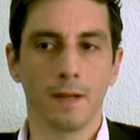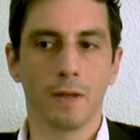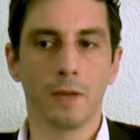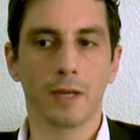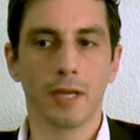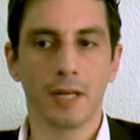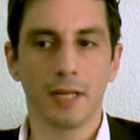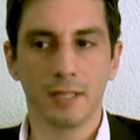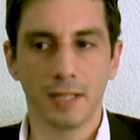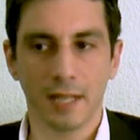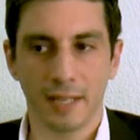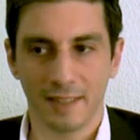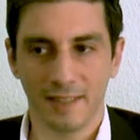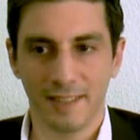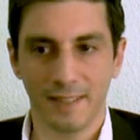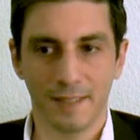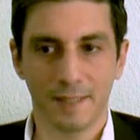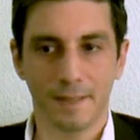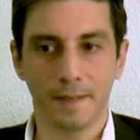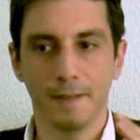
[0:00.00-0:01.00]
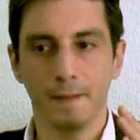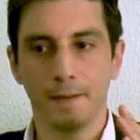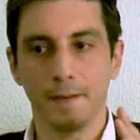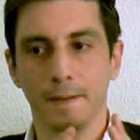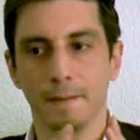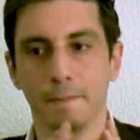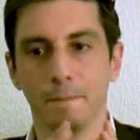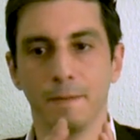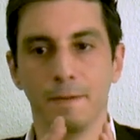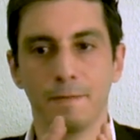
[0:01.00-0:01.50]
look at it like this:
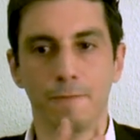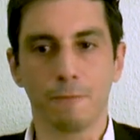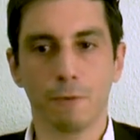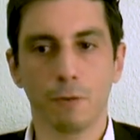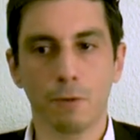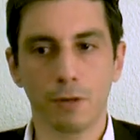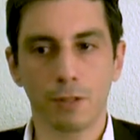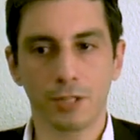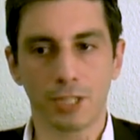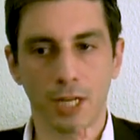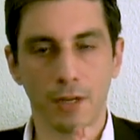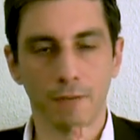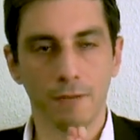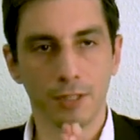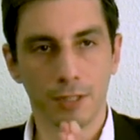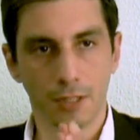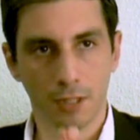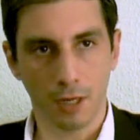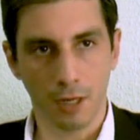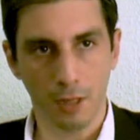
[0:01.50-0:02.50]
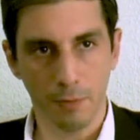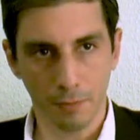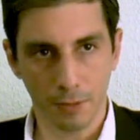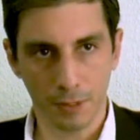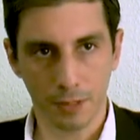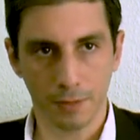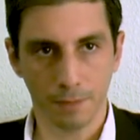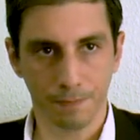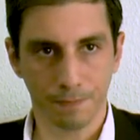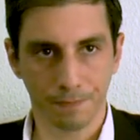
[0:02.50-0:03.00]
uh, before Chavez
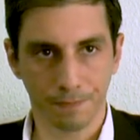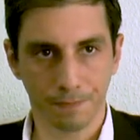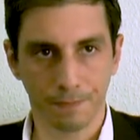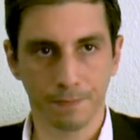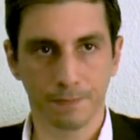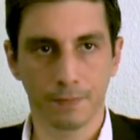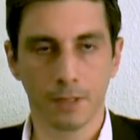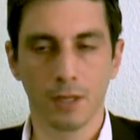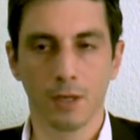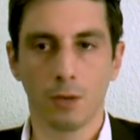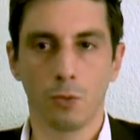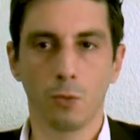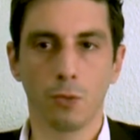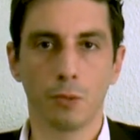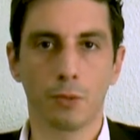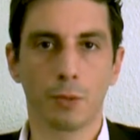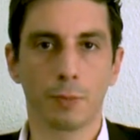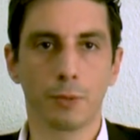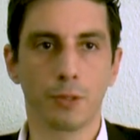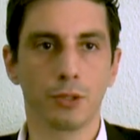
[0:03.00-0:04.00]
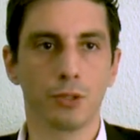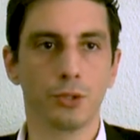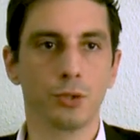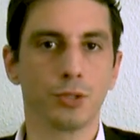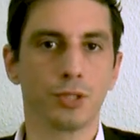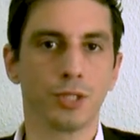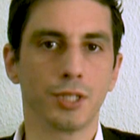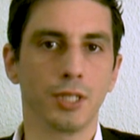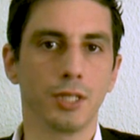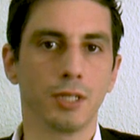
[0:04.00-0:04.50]
comes, we were
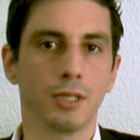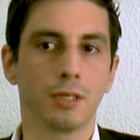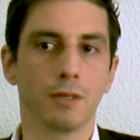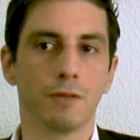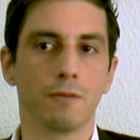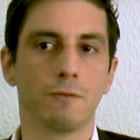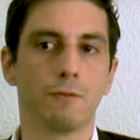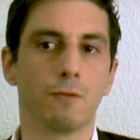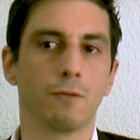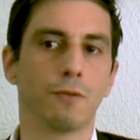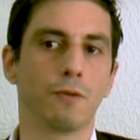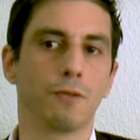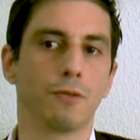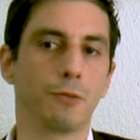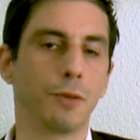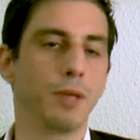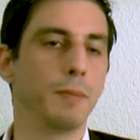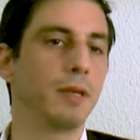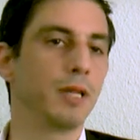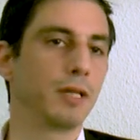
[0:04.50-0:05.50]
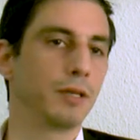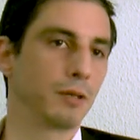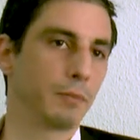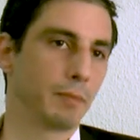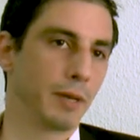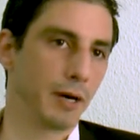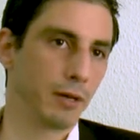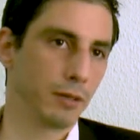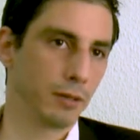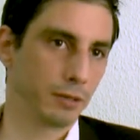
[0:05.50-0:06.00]
producing four, three
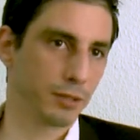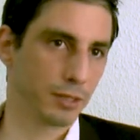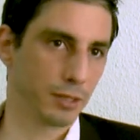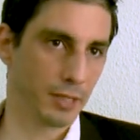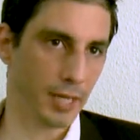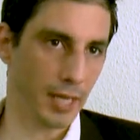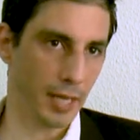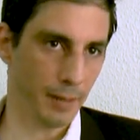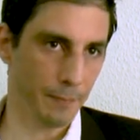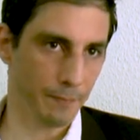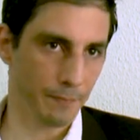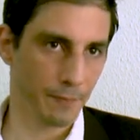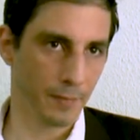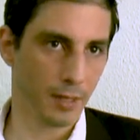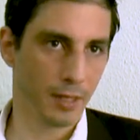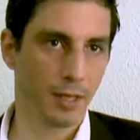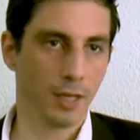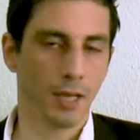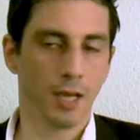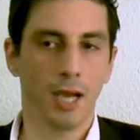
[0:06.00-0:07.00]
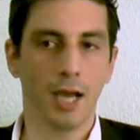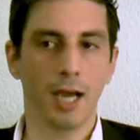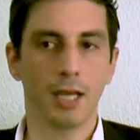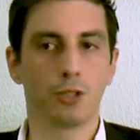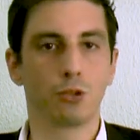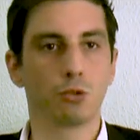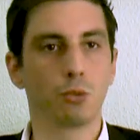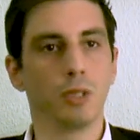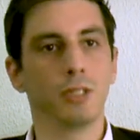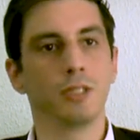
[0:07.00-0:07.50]
million barrels a day
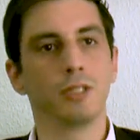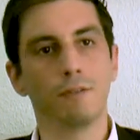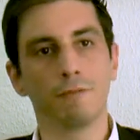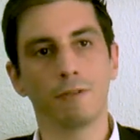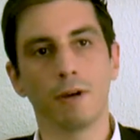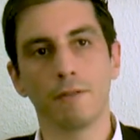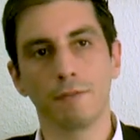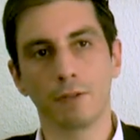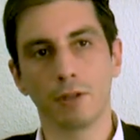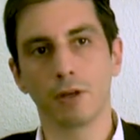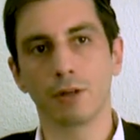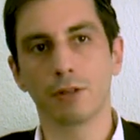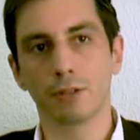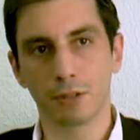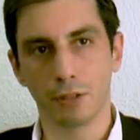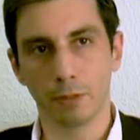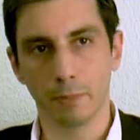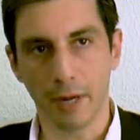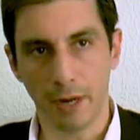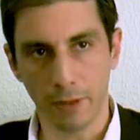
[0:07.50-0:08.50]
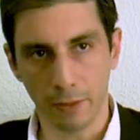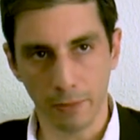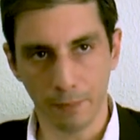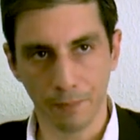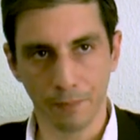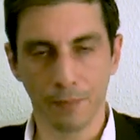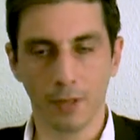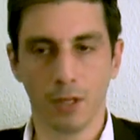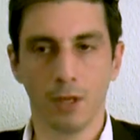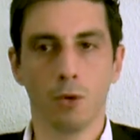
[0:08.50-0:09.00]
at twenty-five dollars the
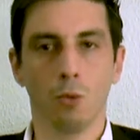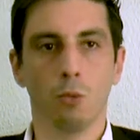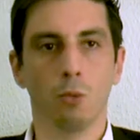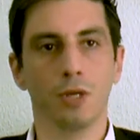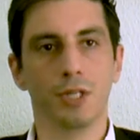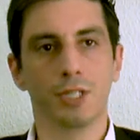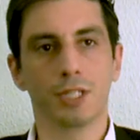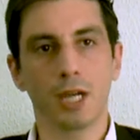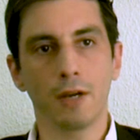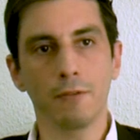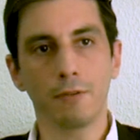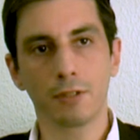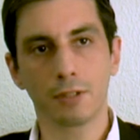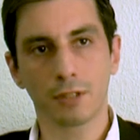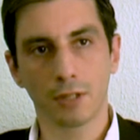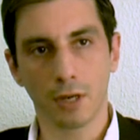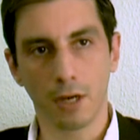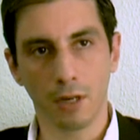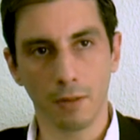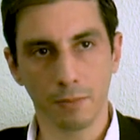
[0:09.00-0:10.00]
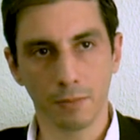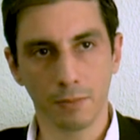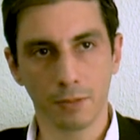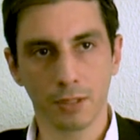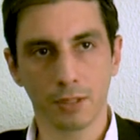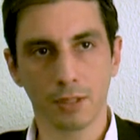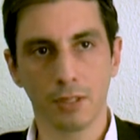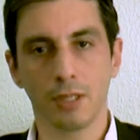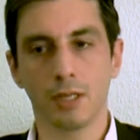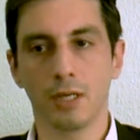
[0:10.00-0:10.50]
barrel when Chavez
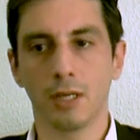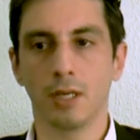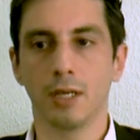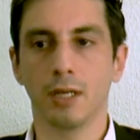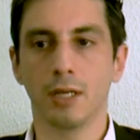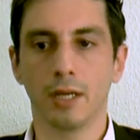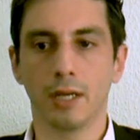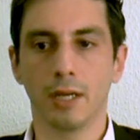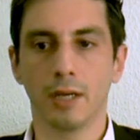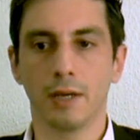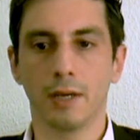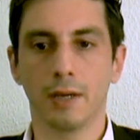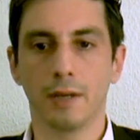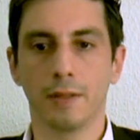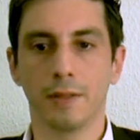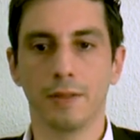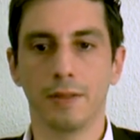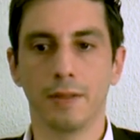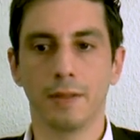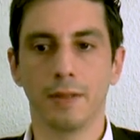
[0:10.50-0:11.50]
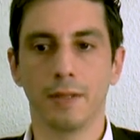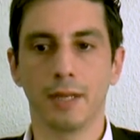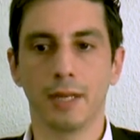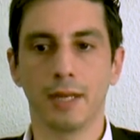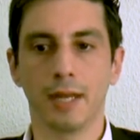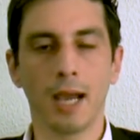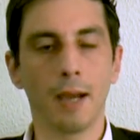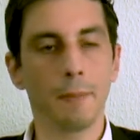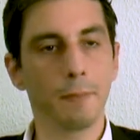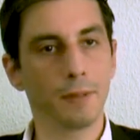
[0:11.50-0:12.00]
comes, it uh,
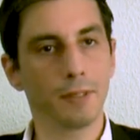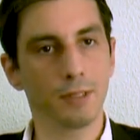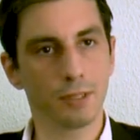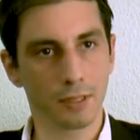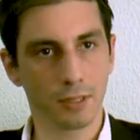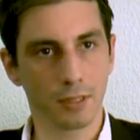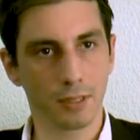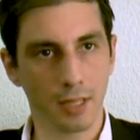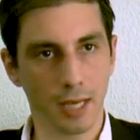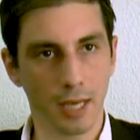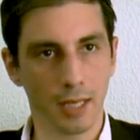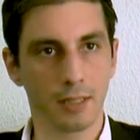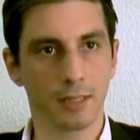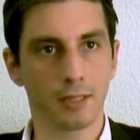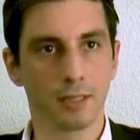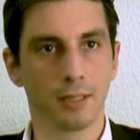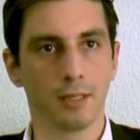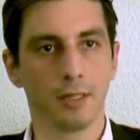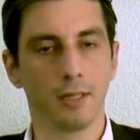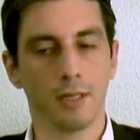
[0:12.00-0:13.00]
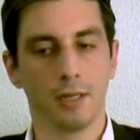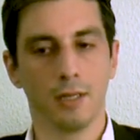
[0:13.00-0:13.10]
it happens that